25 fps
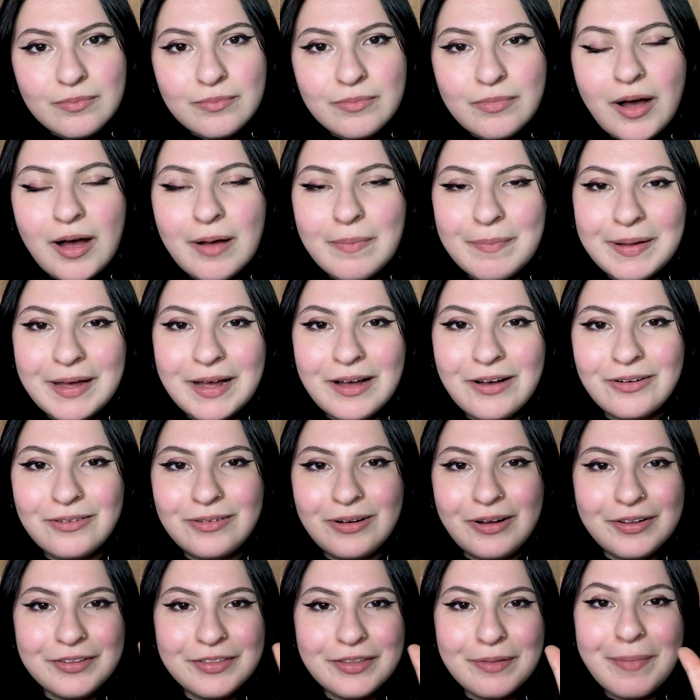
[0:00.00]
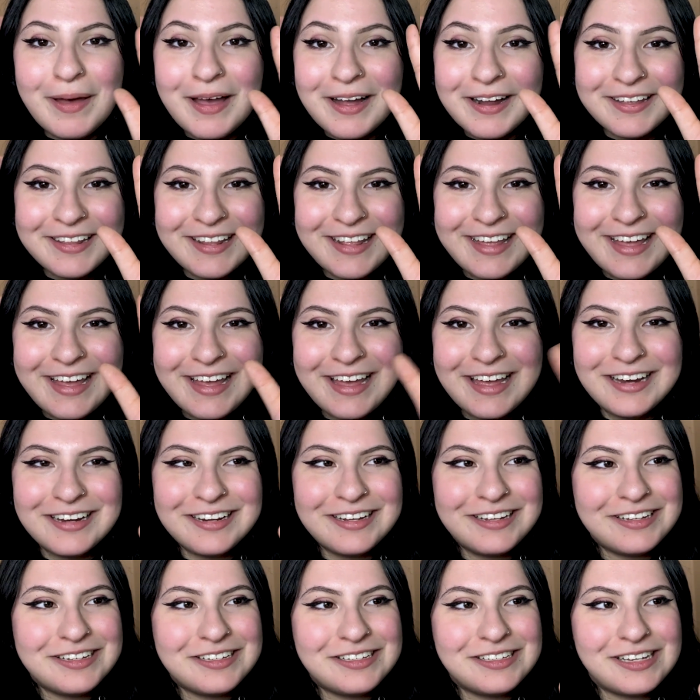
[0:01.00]
pop out on the back of the hand
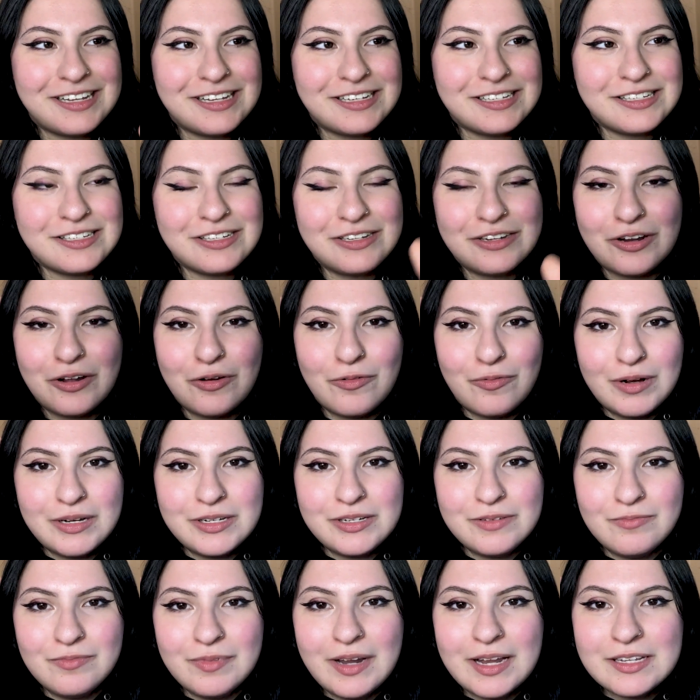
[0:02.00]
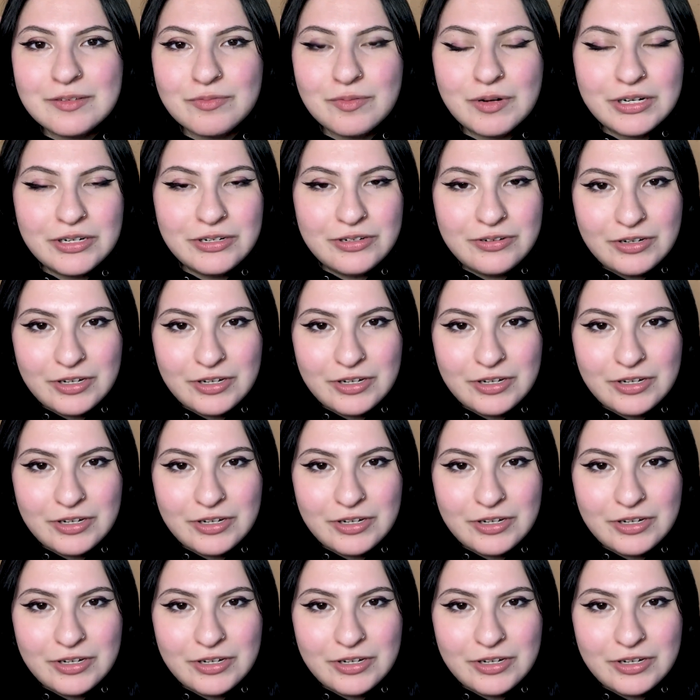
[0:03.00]
because that's, that's where you're